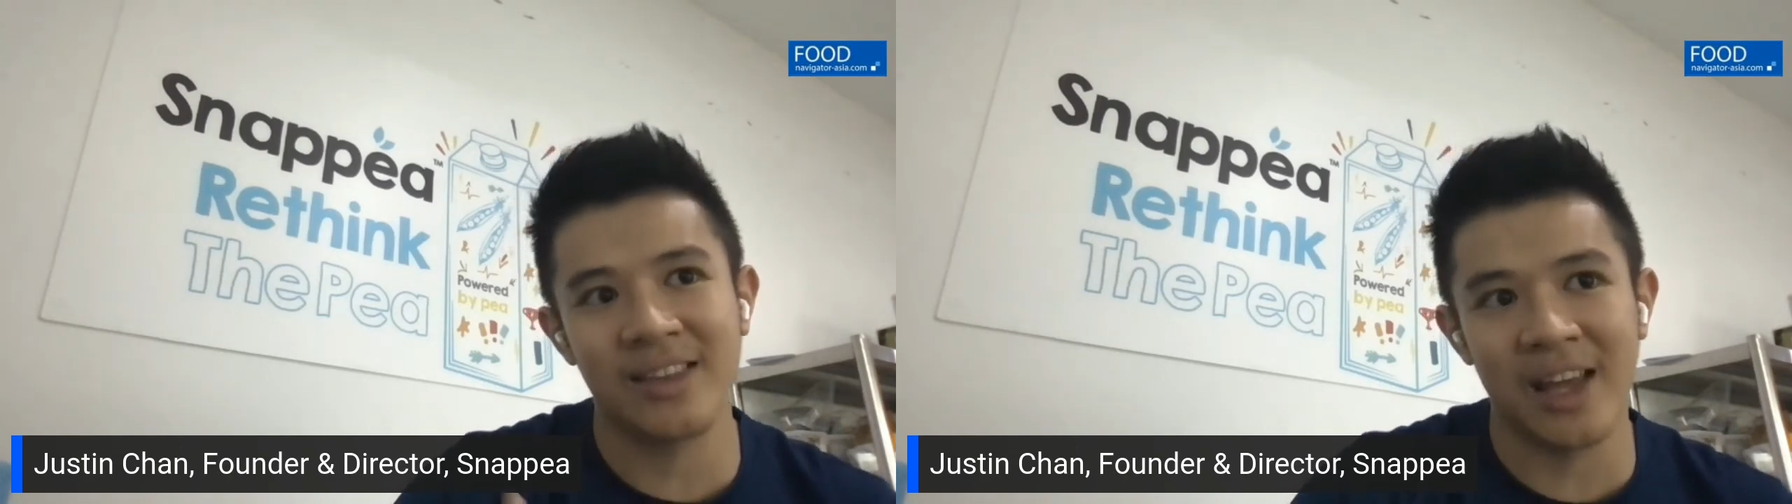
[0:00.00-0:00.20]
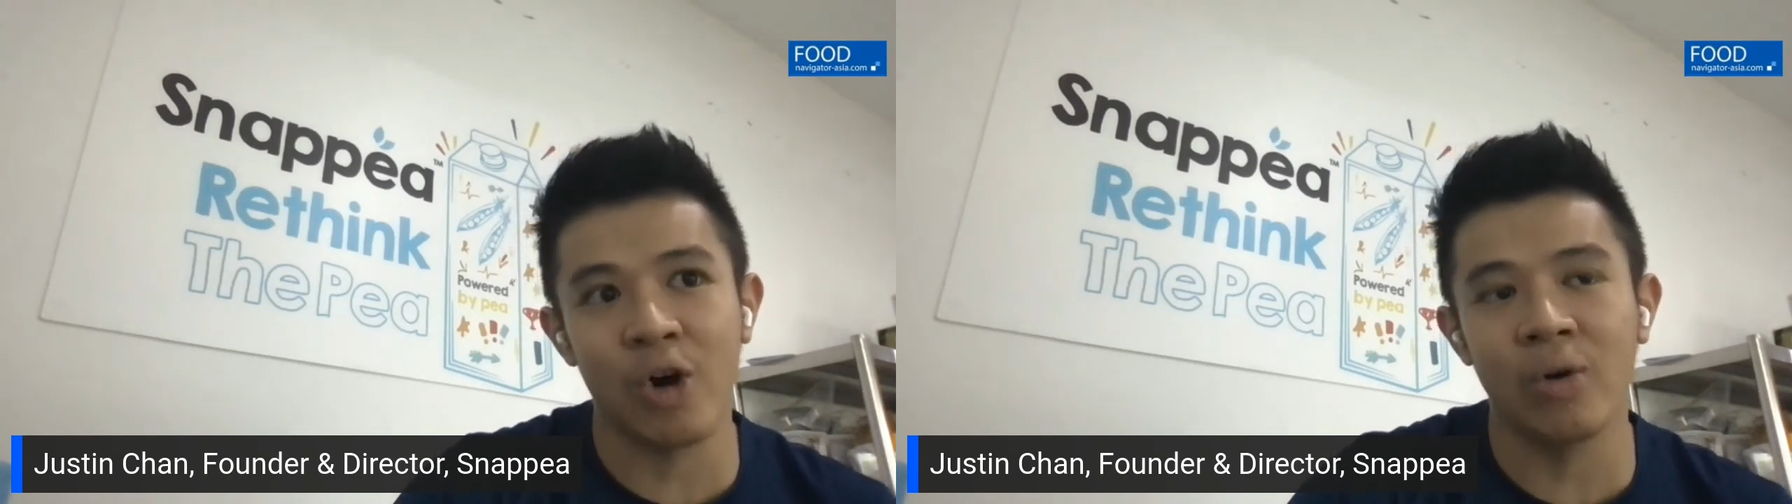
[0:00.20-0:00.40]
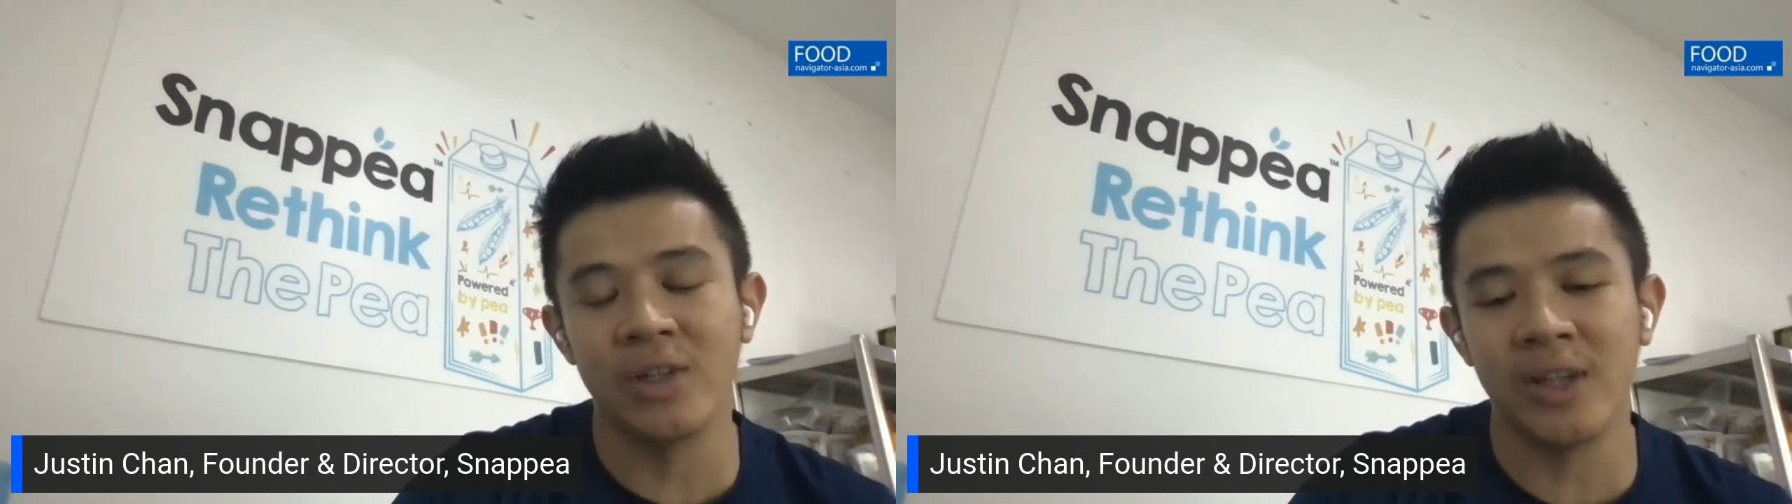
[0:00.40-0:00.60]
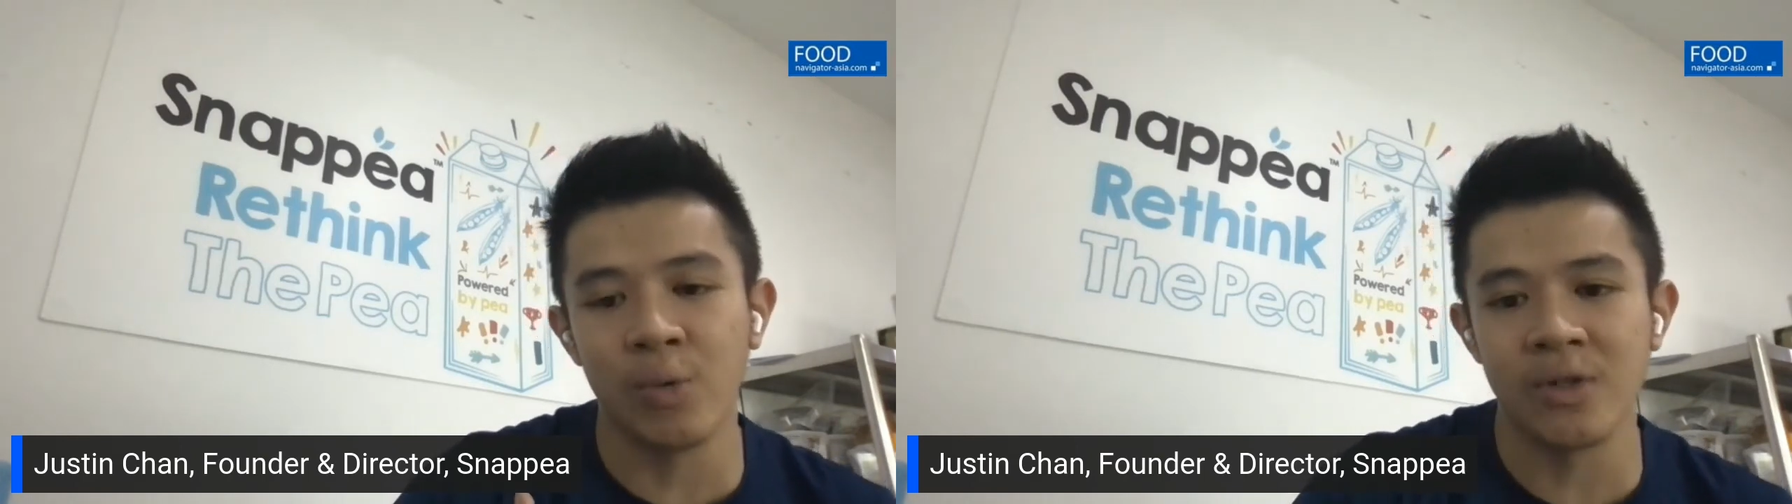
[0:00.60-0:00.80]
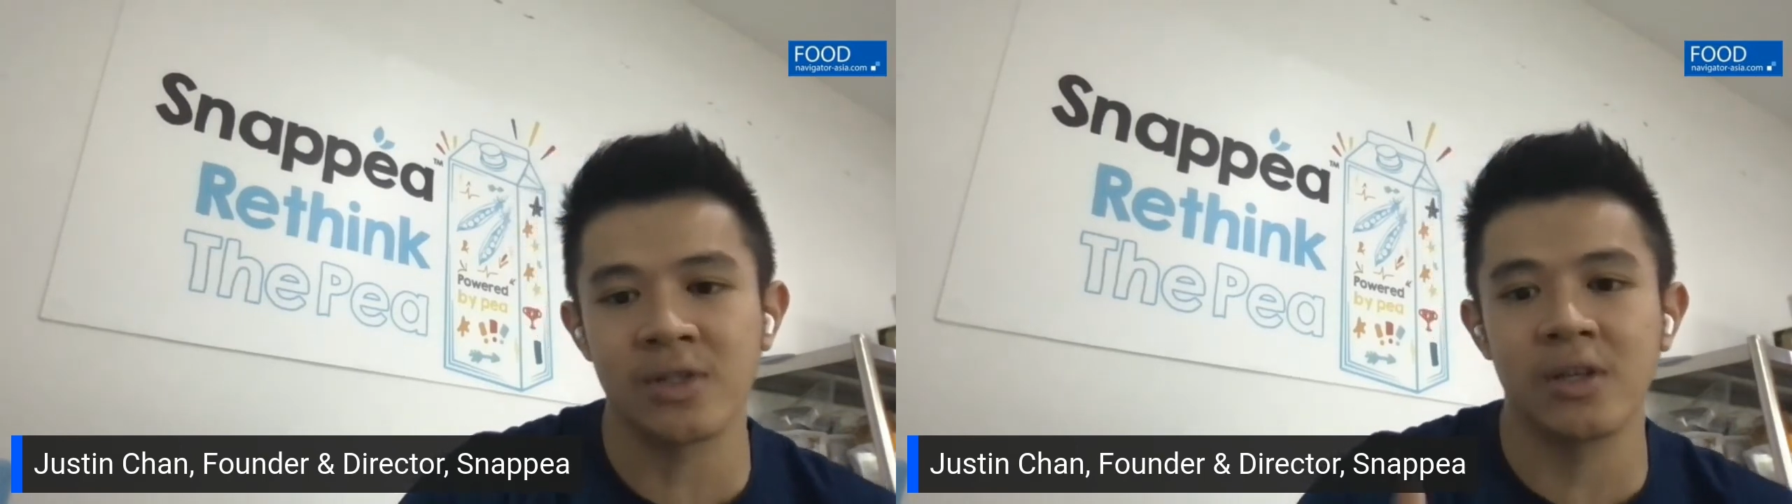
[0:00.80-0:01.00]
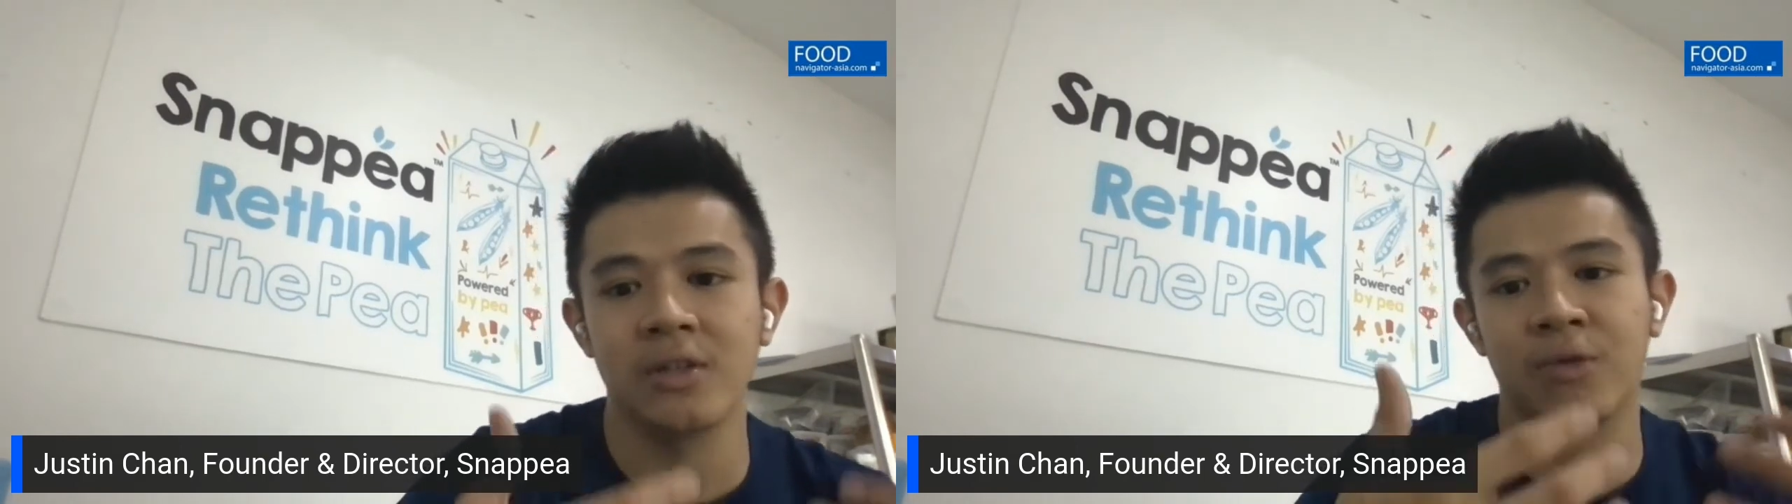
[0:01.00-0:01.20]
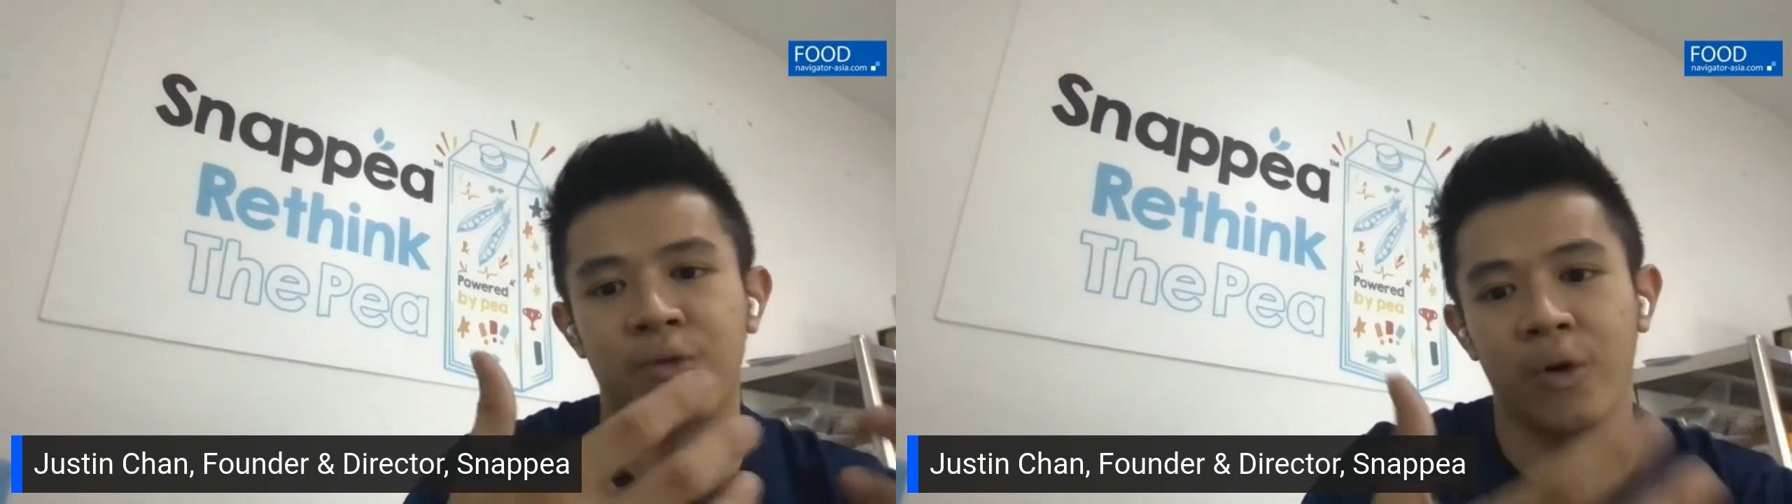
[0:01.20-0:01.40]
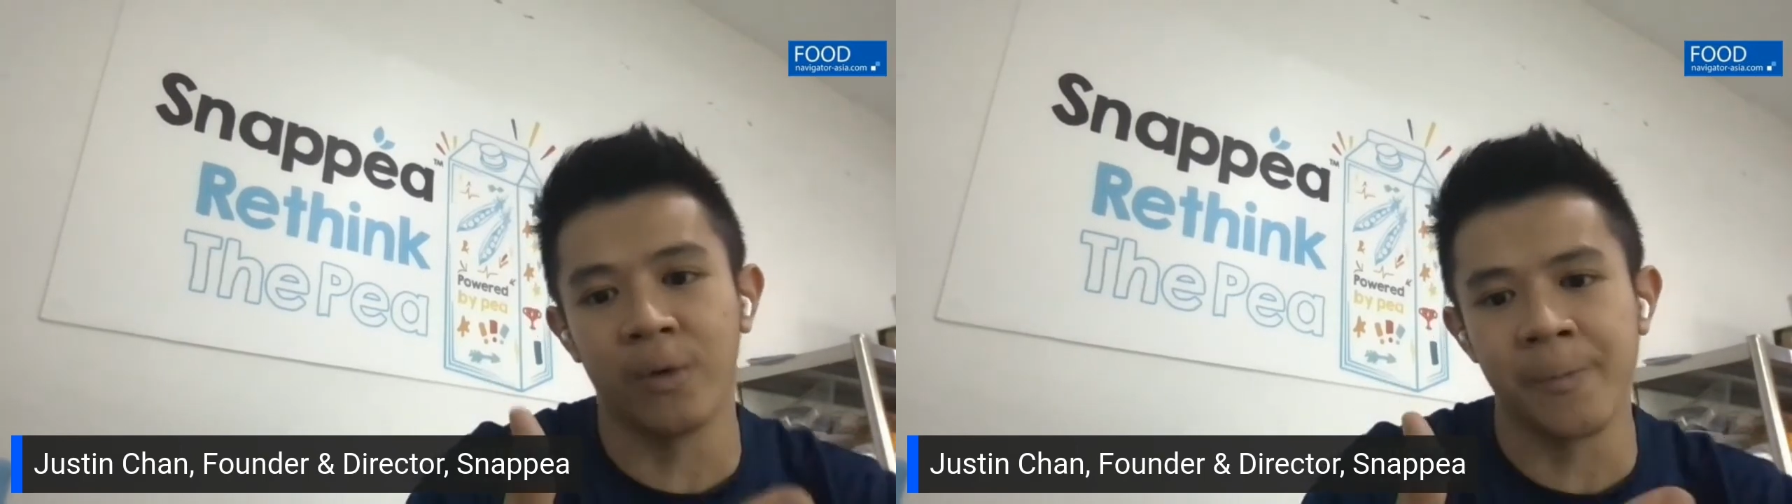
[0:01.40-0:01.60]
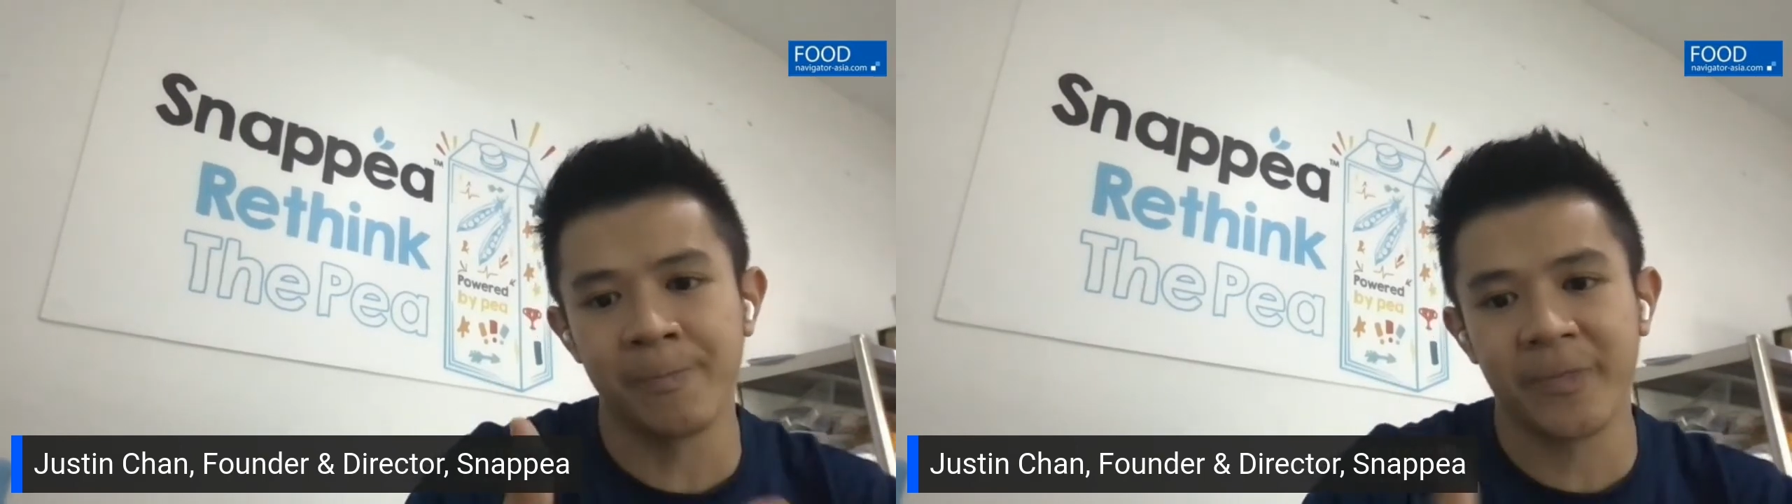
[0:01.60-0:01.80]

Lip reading: then only they will search for